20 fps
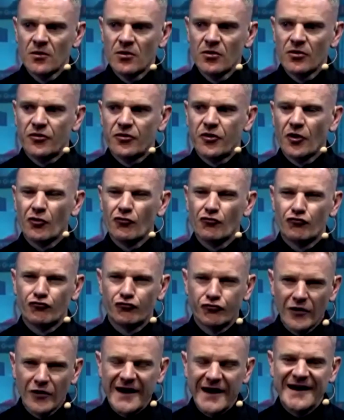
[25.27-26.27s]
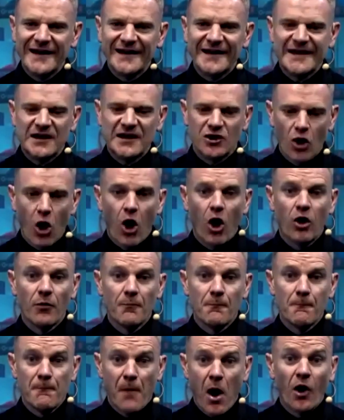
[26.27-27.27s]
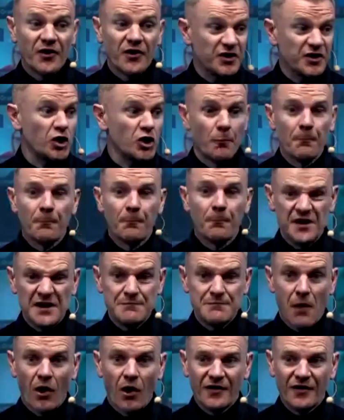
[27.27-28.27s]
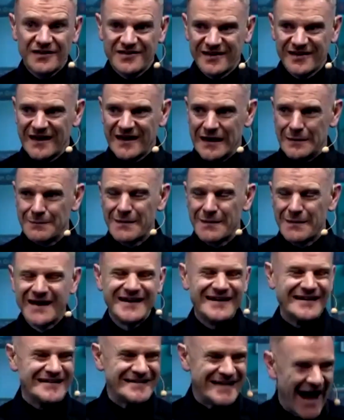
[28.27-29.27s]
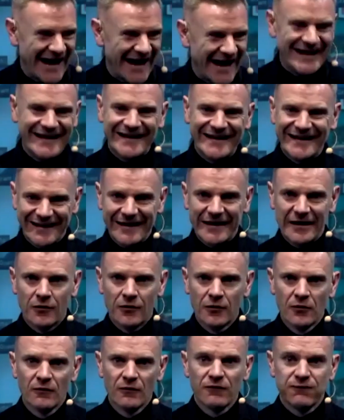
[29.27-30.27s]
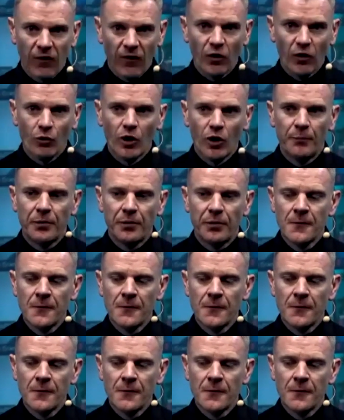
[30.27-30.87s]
that really got my company, my team, nailing follow-up